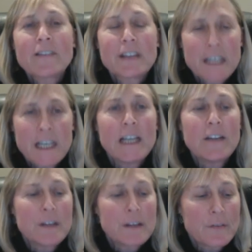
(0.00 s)
the
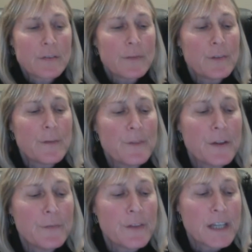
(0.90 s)
key.
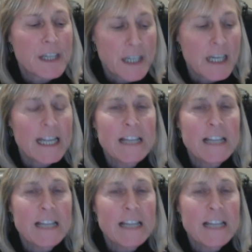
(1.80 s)
The key